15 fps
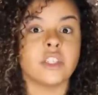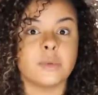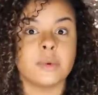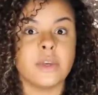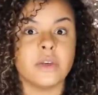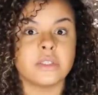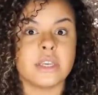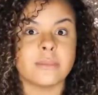I'll also
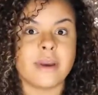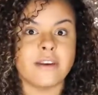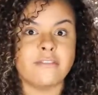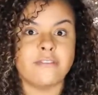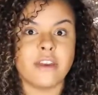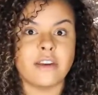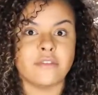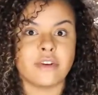be using my
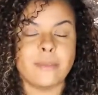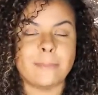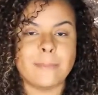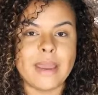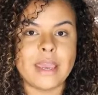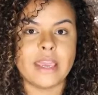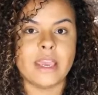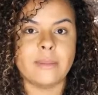
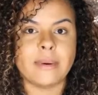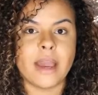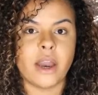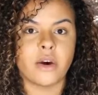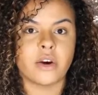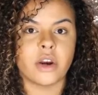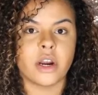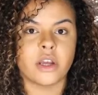favorite baking
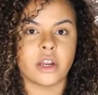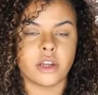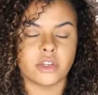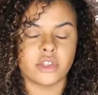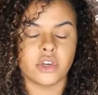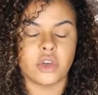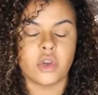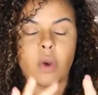powder, and I'll
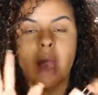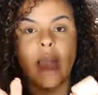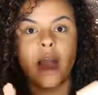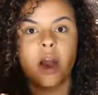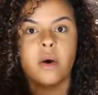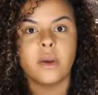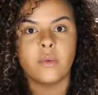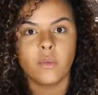show you
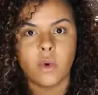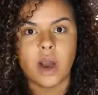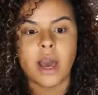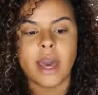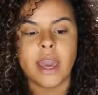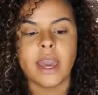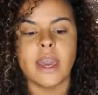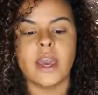how and
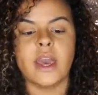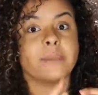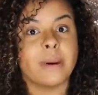why.